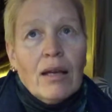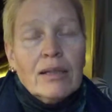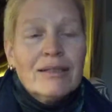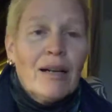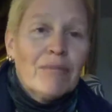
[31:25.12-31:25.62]

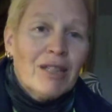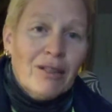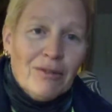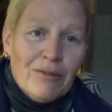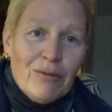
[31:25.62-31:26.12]

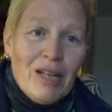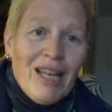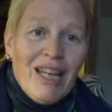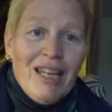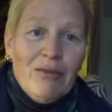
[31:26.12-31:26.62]
something
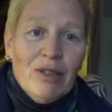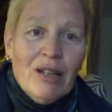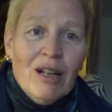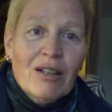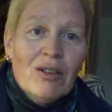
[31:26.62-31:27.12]
related with
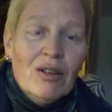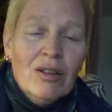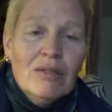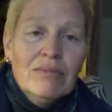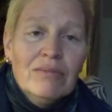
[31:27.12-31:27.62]

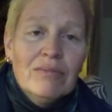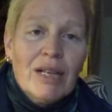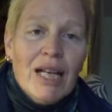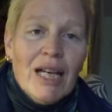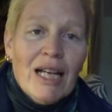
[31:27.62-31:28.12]
alcohol.
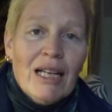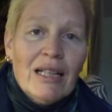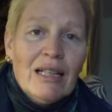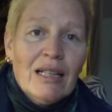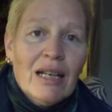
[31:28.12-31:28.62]

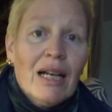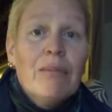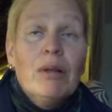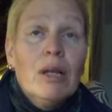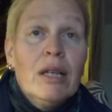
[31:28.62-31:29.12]
And I
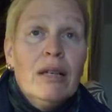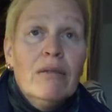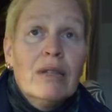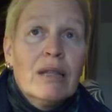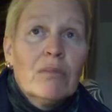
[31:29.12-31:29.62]

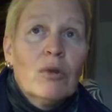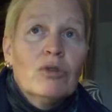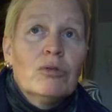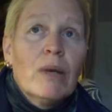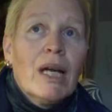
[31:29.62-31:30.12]
believe that
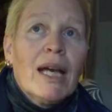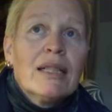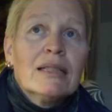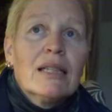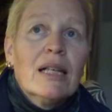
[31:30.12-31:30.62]
most my
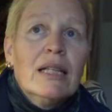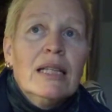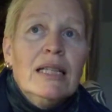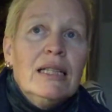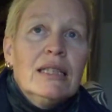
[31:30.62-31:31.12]

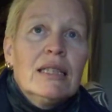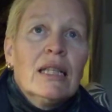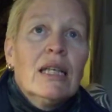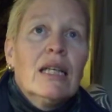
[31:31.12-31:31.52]
anxieties